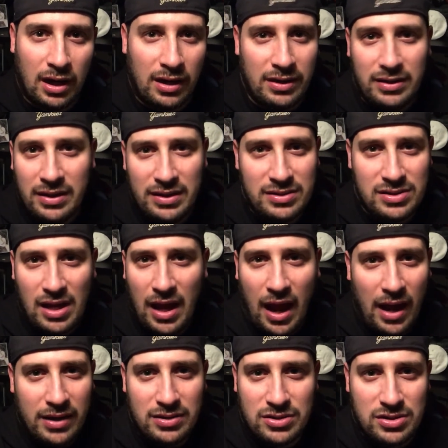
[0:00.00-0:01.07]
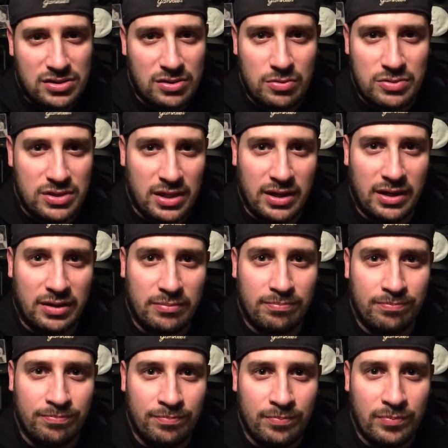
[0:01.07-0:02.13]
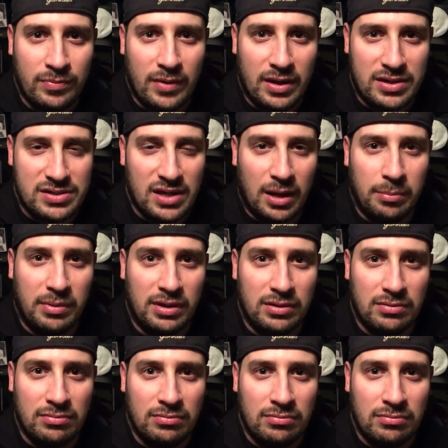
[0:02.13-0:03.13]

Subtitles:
I just lose the excitement.